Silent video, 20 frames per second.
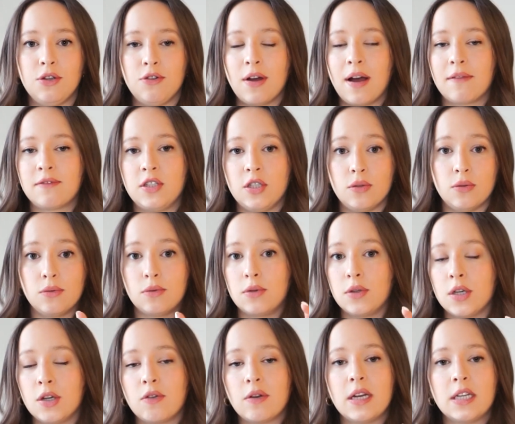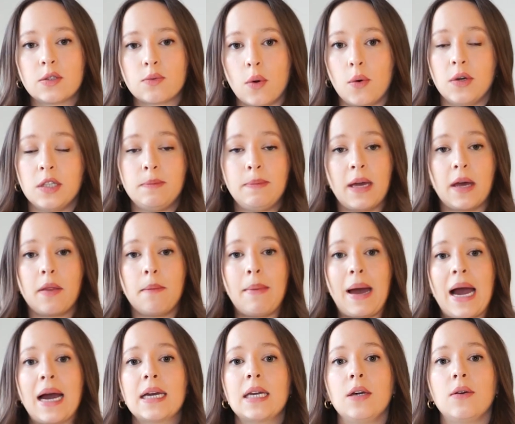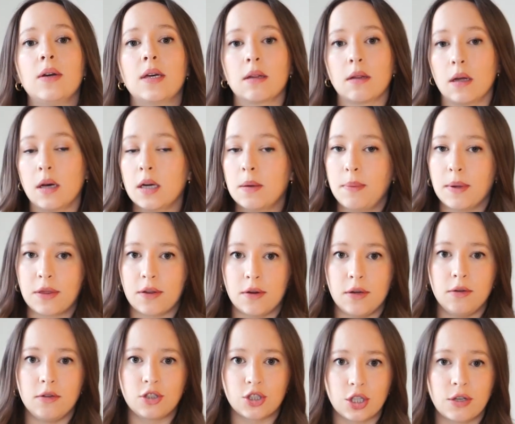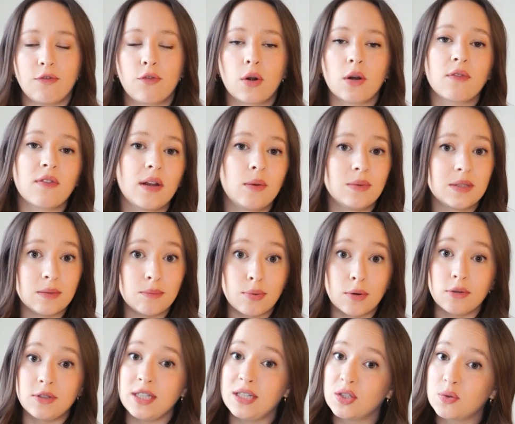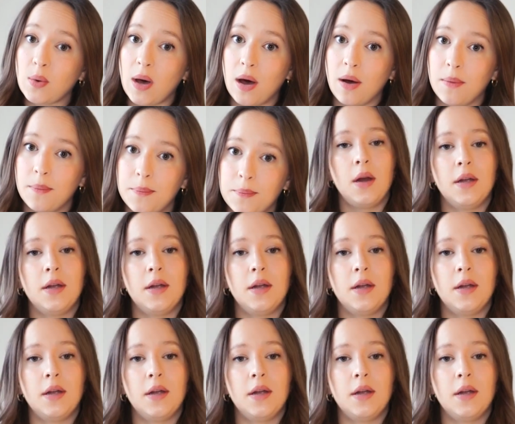The ingredients will always be on the back. You can look, but they're usually fortified with some protein as well.